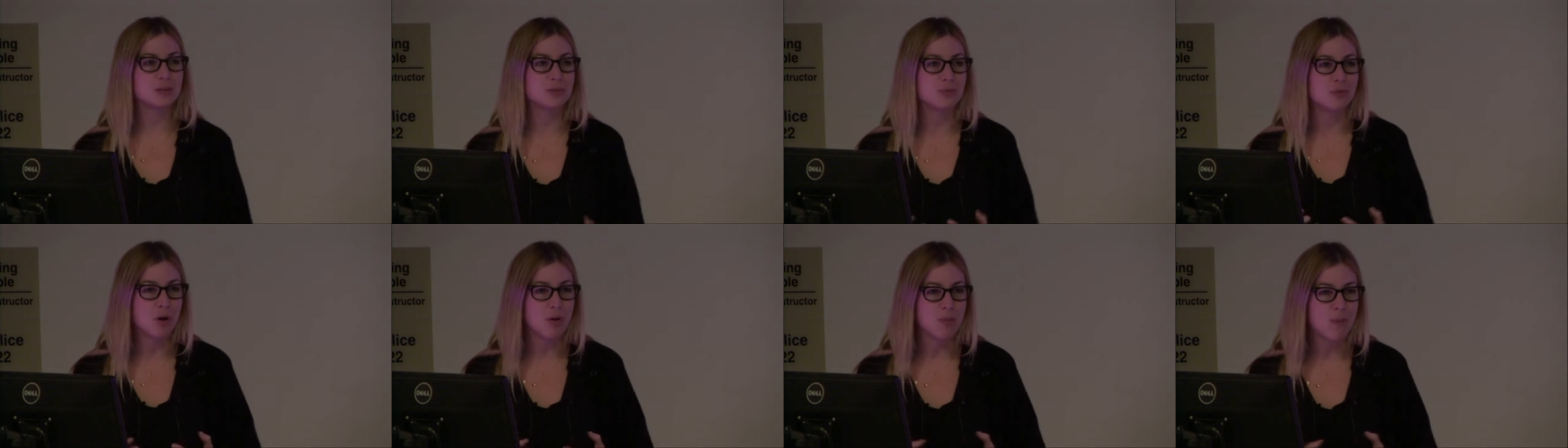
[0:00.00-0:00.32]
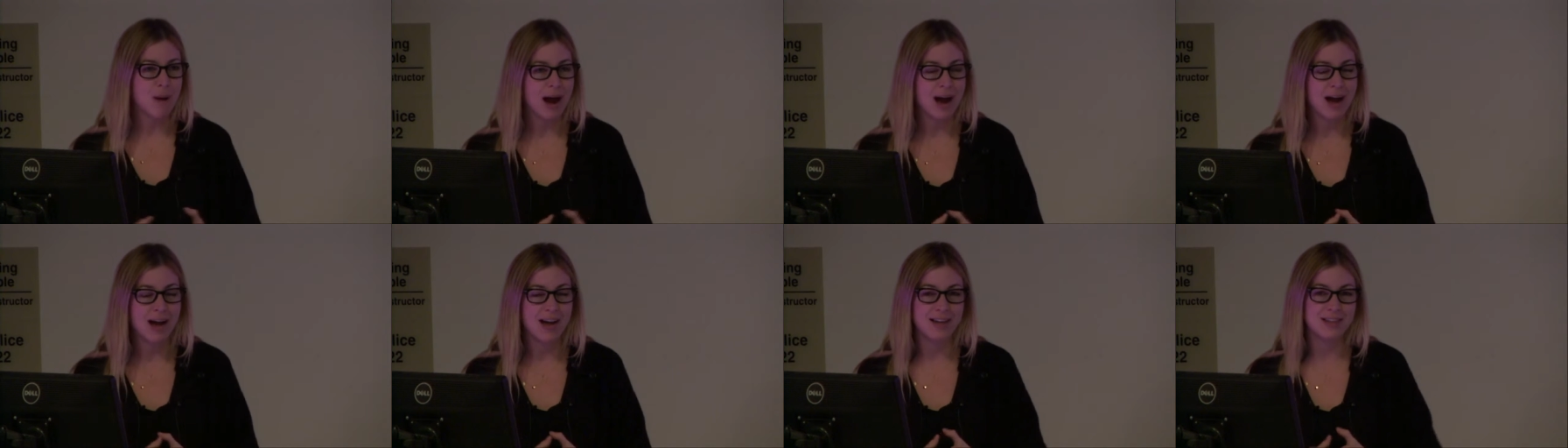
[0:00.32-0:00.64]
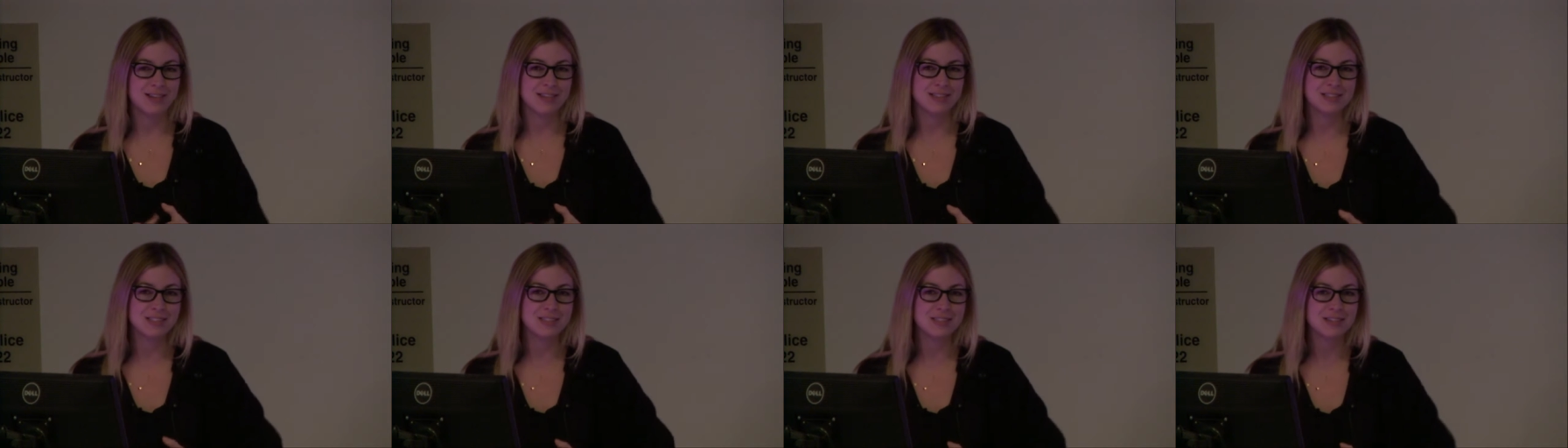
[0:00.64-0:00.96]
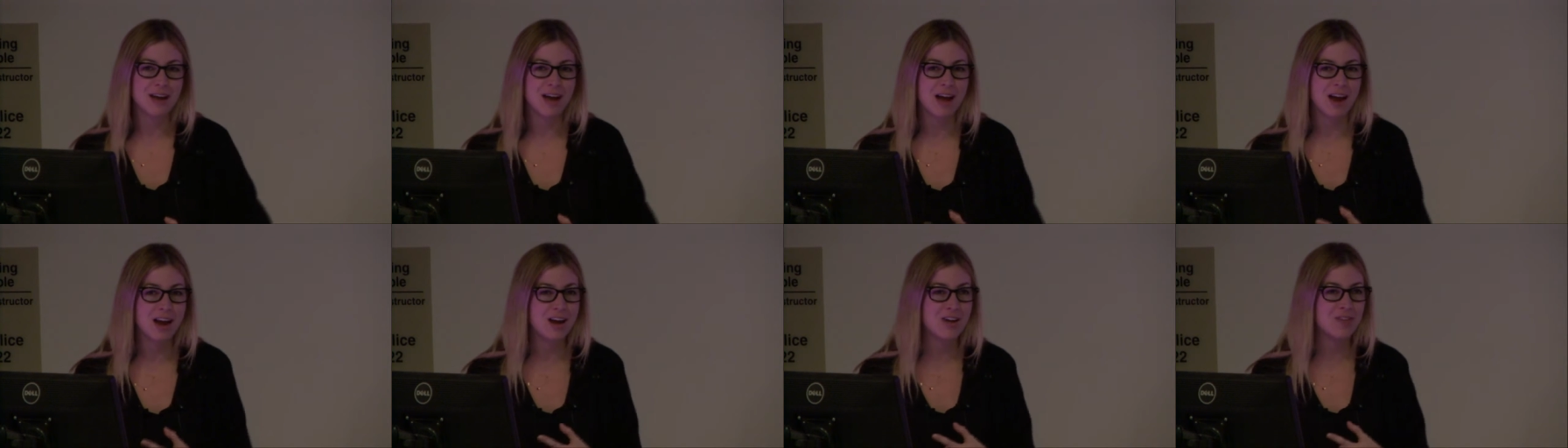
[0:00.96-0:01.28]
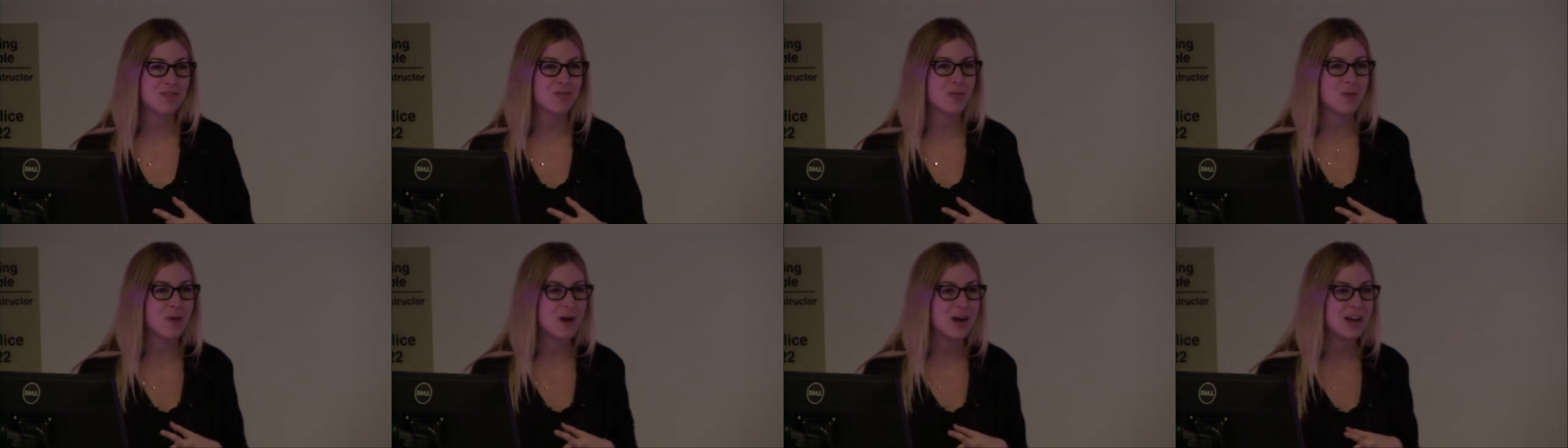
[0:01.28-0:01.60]
the robot, and this is kind
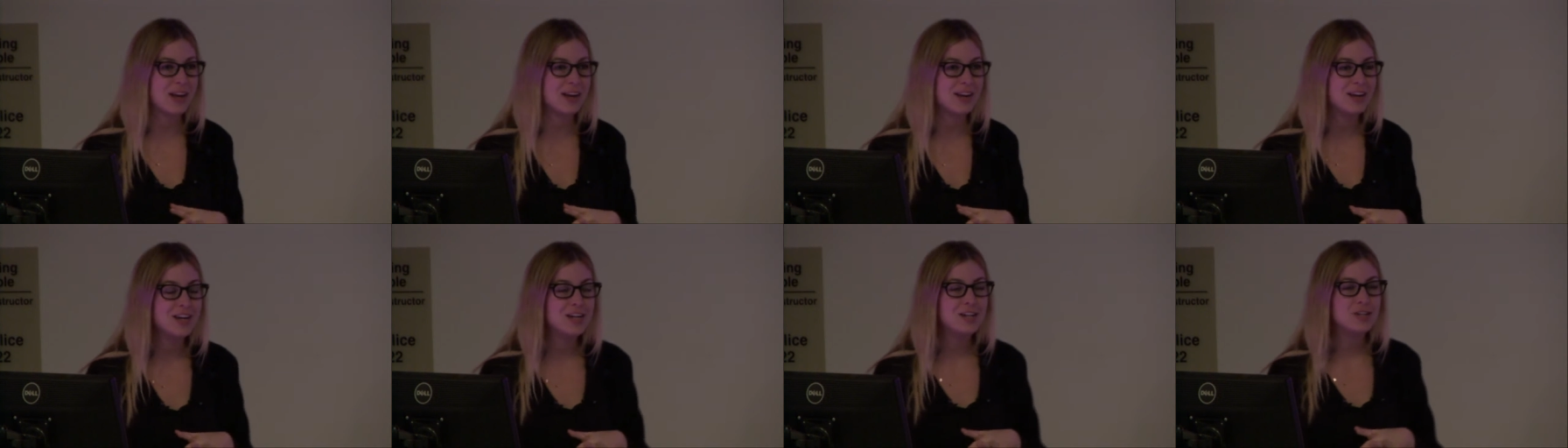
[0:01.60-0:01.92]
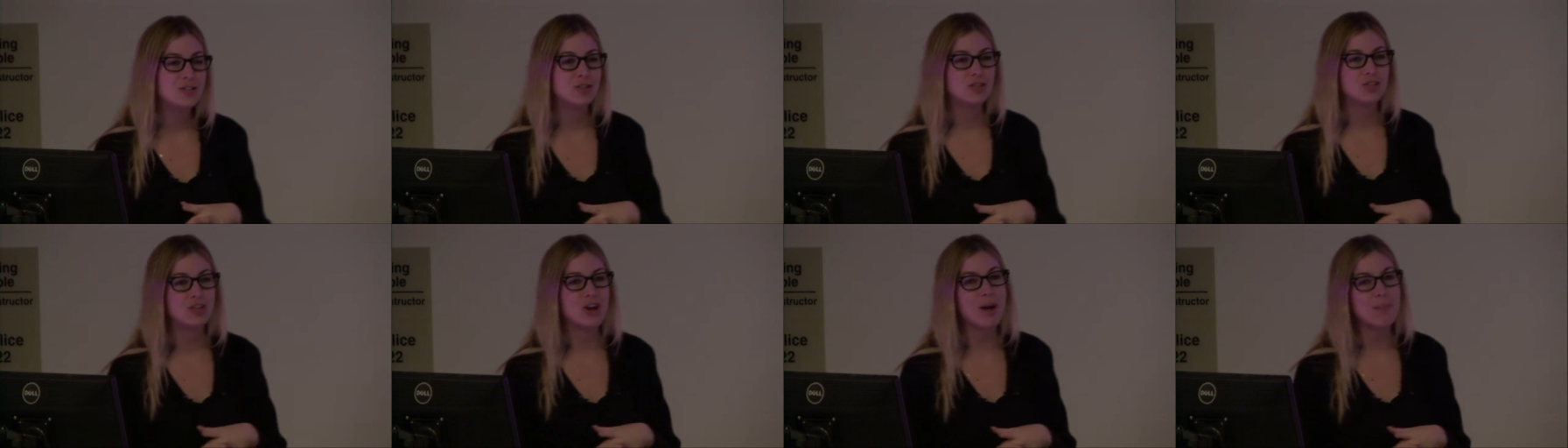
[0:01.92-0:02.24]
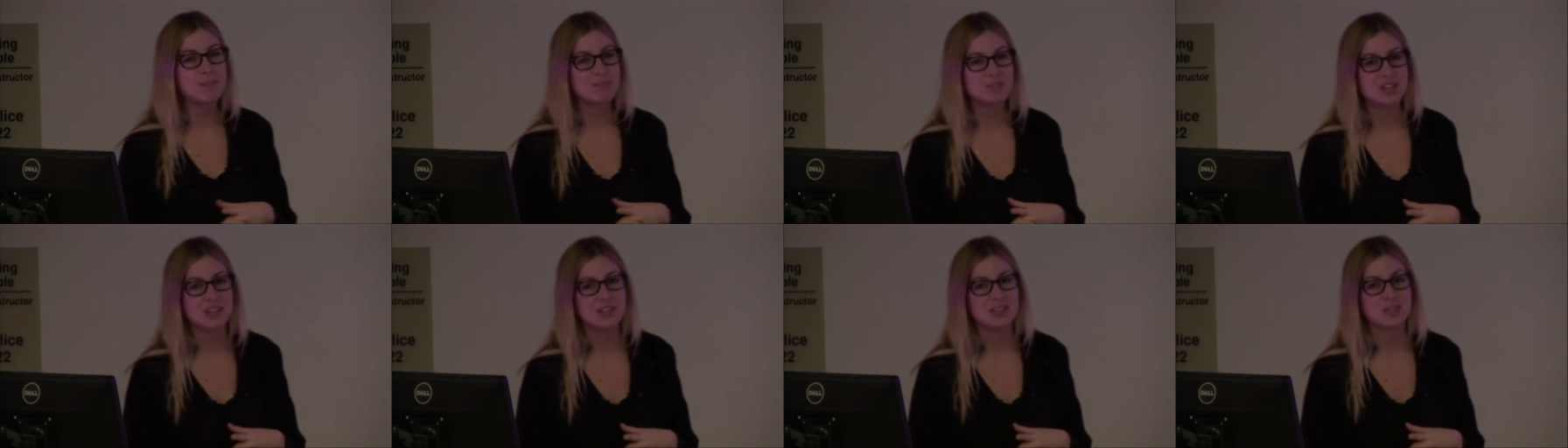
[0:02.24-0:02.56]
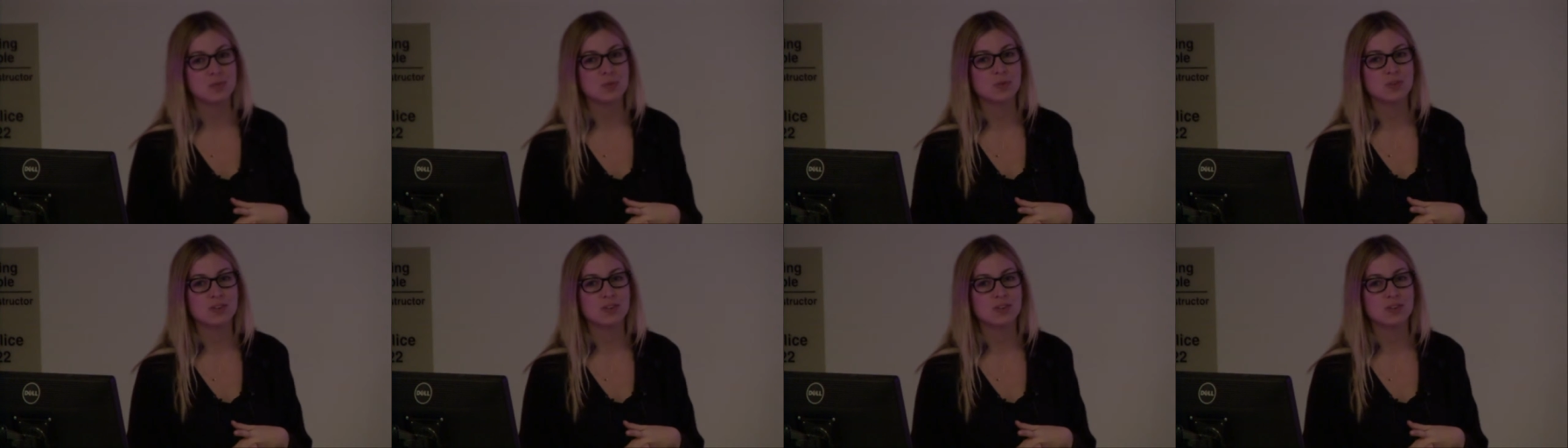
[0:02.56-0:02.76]
of what SHoP does,